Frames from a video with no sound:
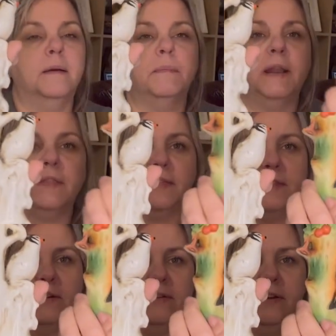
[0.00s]
But I think
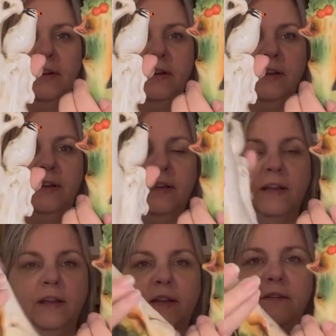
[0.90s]
they're
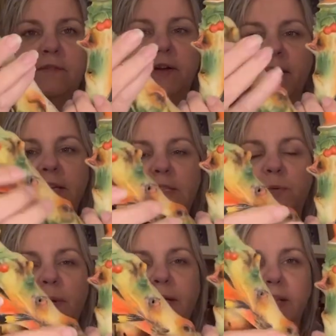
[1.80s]
very
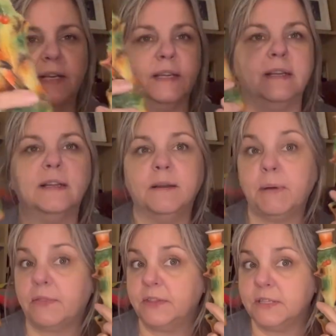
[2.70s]
sweet looking and
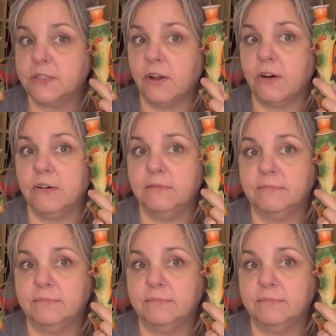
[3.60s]
about this tall.